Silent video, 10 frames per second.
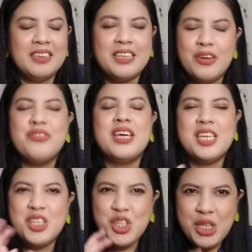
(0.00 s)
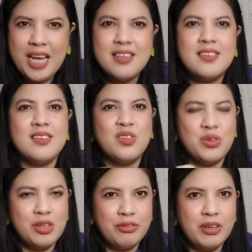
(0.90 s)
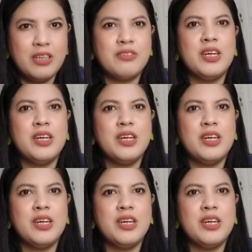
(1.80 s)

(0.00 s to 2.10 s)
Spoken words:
giving chances to the front